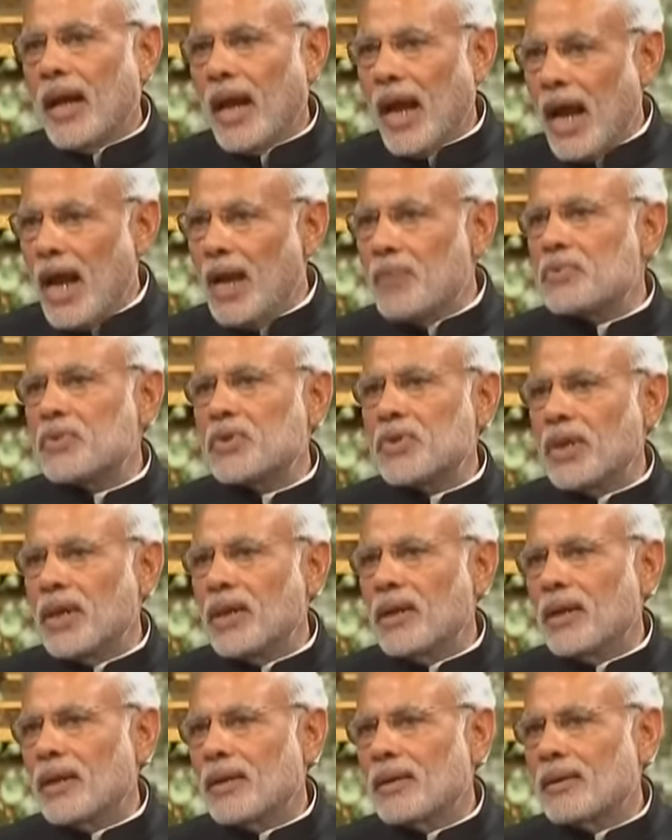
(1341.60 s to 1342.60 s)
help
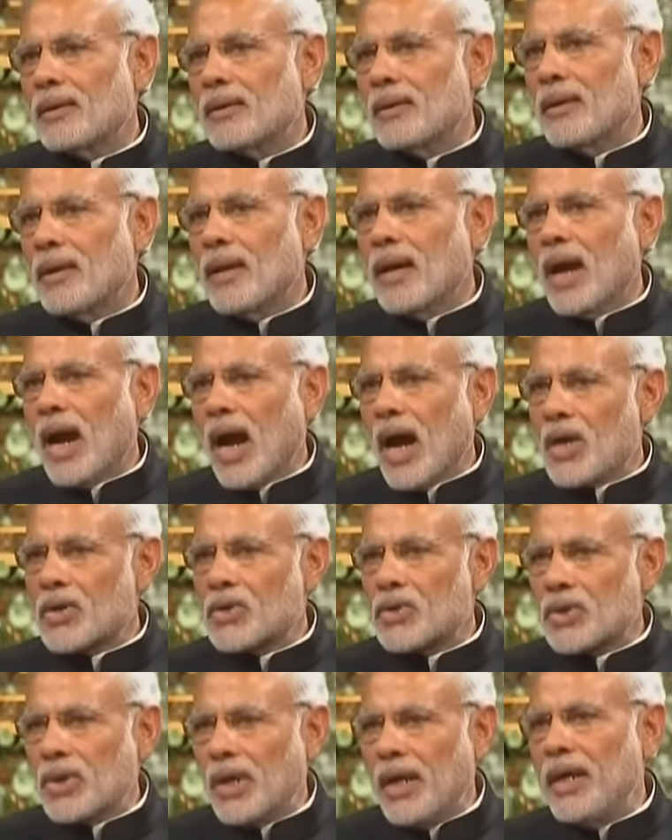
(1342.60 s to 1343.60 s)
steer a
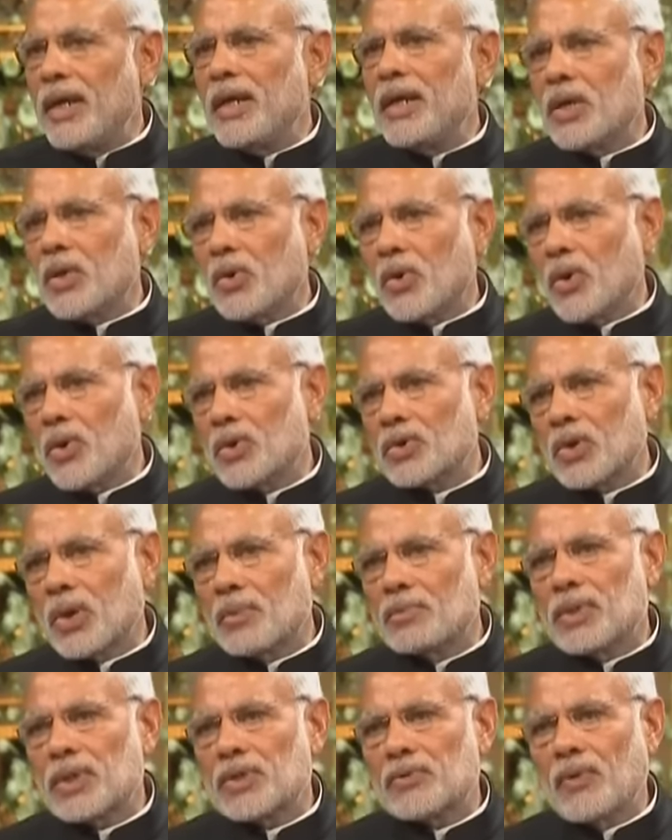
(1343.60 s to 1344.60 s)
steady course
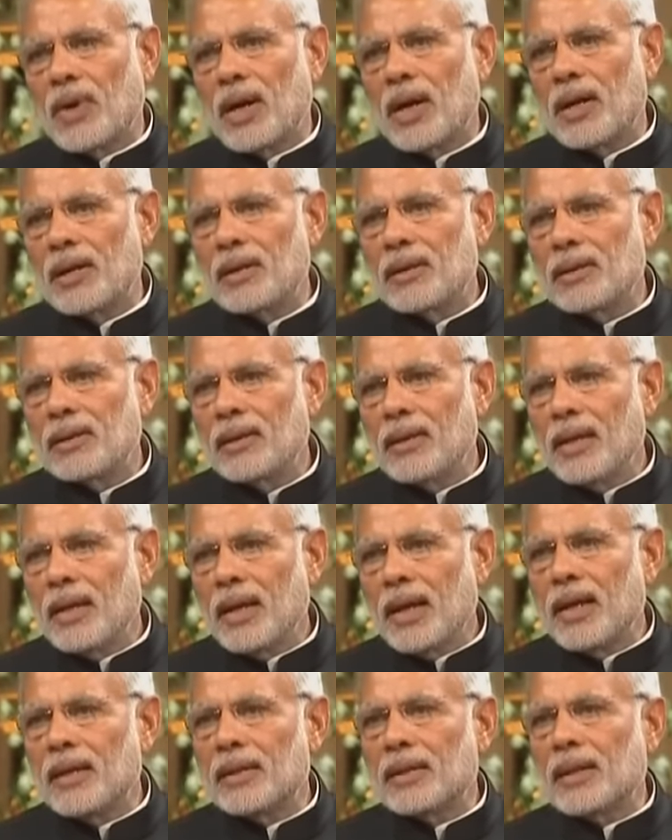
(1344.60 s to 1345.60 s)
of this world
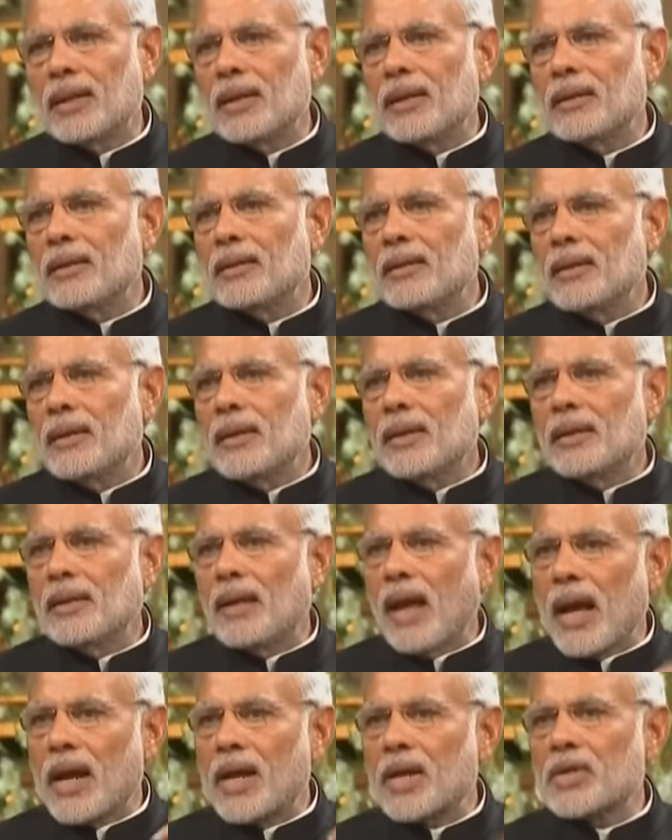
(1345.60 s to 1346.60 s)
in the
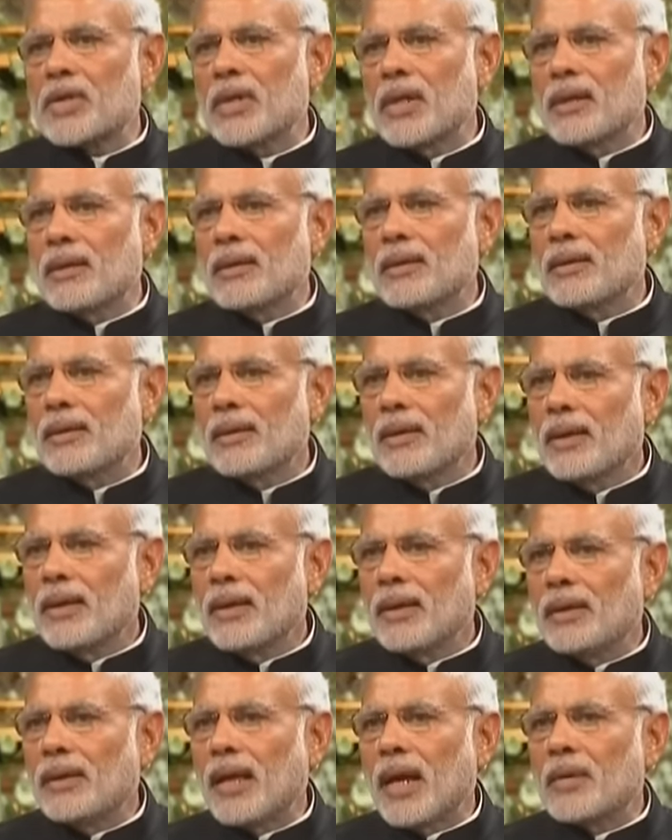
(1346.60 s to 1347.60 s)
direction
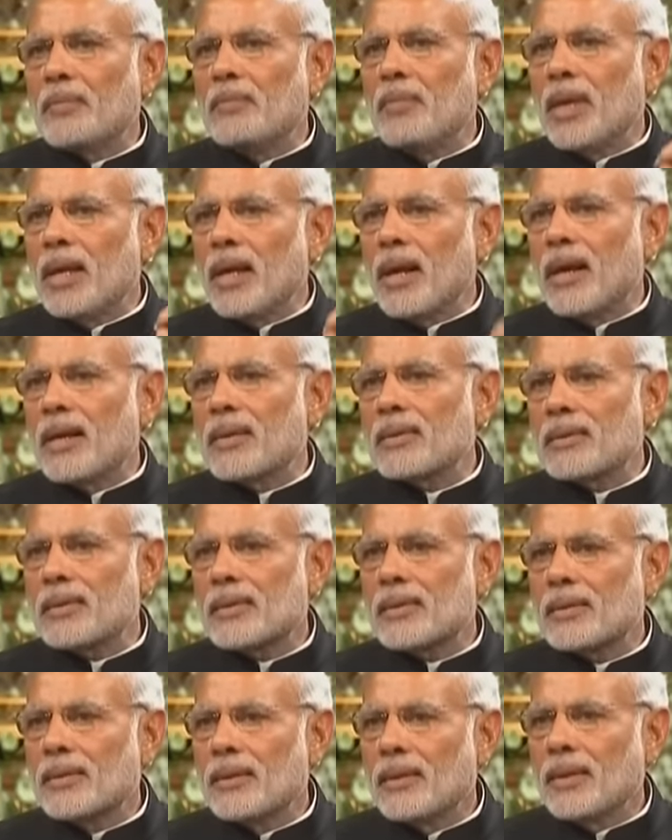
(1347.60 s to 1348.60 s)
that
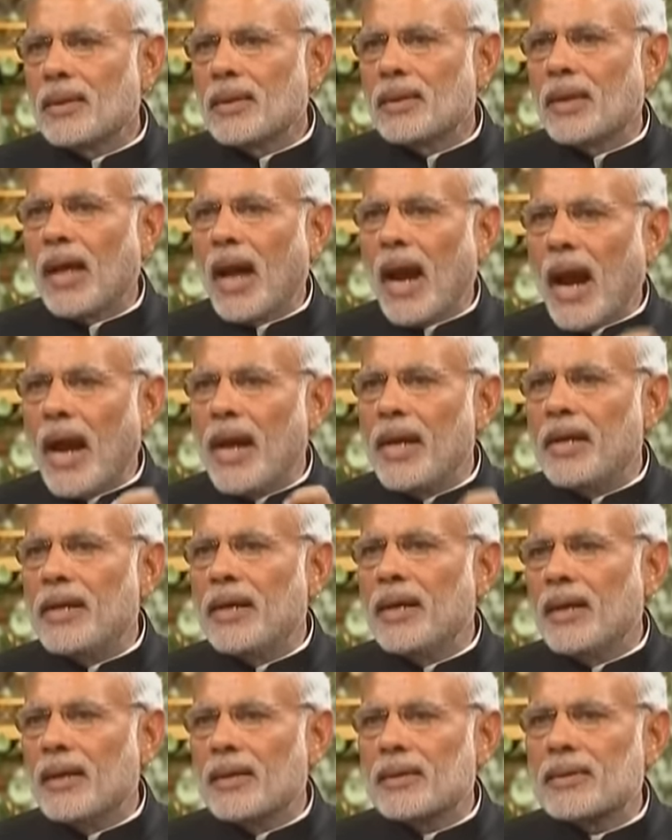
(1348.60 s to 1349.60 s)
mirrors the
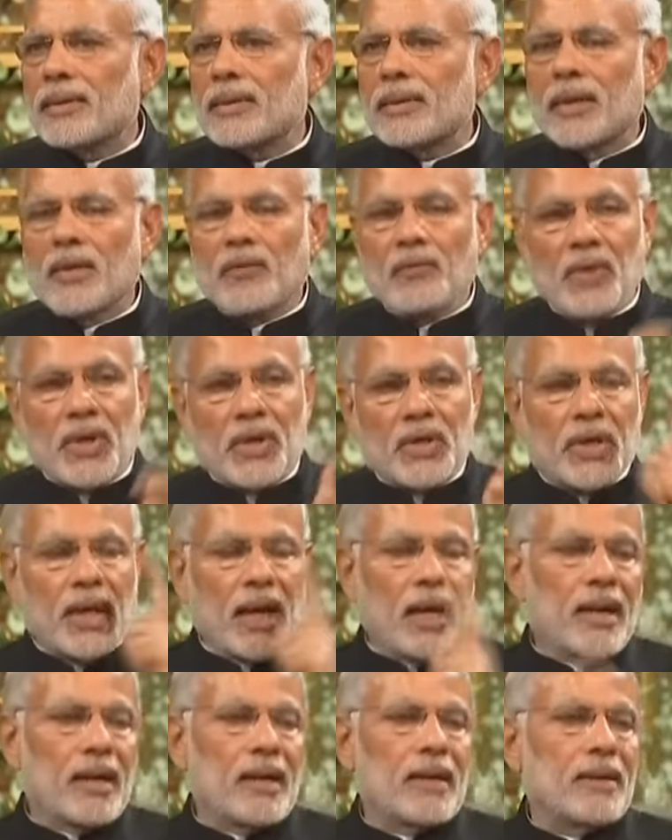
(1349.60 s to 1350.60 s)
ideals we
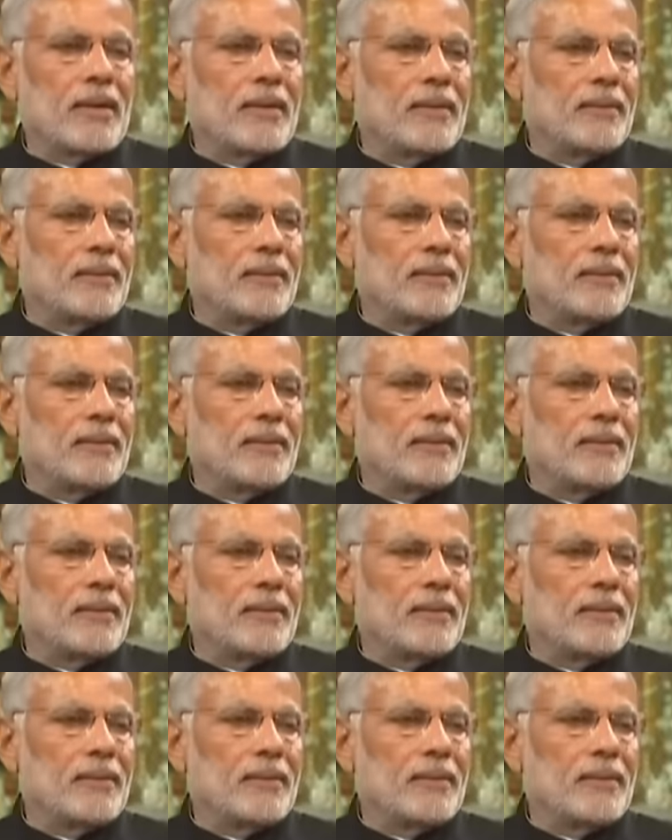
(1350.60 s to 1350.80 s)
share.